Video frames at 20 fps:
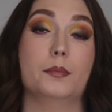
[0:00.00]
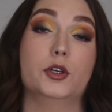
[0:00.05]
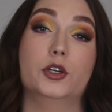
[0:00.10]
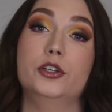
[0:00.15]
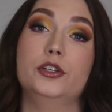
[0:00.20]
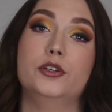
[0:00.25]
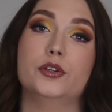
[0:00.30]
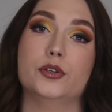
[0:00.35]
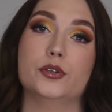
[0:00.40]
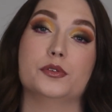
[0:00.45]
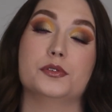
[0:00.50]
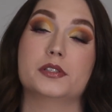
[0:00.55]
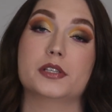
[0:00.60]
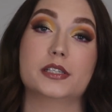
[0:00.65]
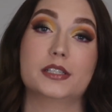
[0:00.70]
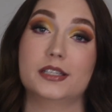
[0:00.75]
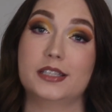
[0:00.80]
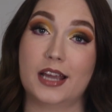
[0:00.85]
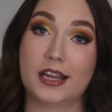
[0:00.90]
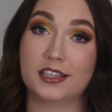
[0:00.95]
good news.
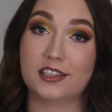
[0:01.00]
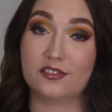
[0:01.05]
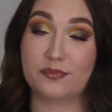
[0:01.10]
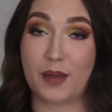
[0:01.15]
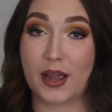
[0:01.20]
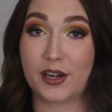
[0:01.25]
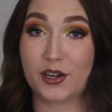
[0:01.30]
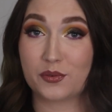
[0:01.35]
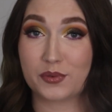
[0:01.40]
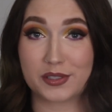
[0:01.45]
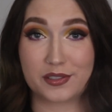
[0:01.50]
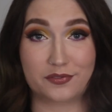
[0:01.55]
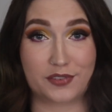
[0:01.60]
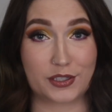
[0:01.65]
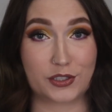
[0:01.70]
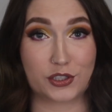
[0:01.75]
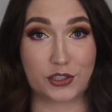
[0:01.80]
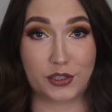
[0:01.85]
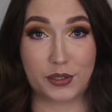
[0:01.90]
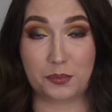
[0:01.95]
Detective Minor was
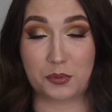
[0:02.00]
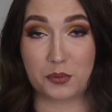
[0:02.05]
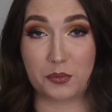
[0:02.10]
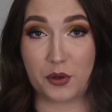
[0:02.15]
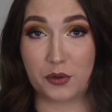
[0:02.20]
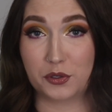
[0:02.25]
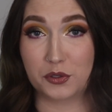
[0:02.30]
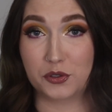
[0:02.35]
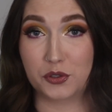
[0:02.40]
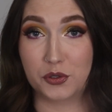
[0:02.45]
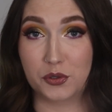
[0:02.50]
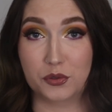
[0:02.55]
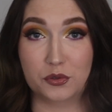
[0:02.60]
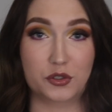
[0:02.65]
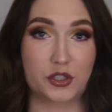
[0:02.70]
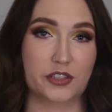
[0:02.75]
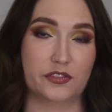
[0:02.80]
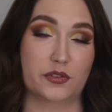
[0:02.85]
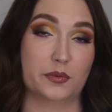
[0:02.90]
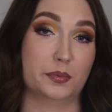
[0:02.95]
eventually promoted to
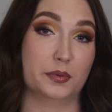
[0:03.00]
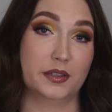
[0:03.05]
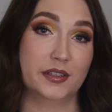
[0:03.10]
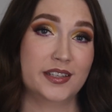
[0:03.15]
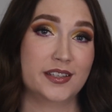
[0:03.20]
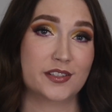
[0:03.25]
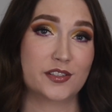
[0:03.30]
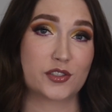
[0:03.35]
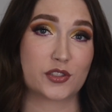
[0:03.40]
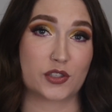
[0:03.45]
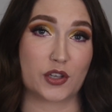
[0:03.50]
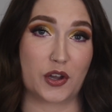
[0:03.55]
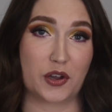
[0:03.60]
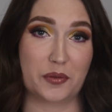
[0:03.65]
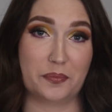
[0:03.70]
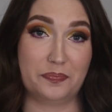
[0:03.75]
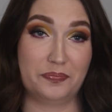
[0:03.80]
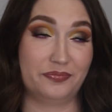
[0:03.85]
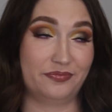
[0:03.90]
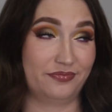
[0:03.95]
chief of police,
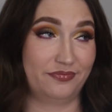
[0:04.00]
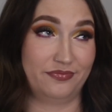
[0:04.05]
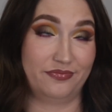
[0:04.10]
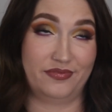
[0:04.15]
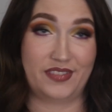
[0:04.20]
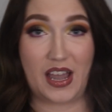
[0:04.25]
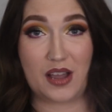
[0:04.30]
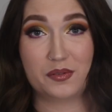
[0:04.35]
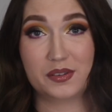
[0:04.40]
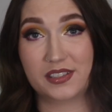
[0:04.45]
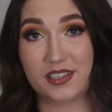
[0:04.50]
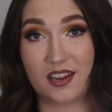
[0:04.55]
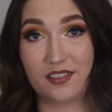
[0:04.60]
so That was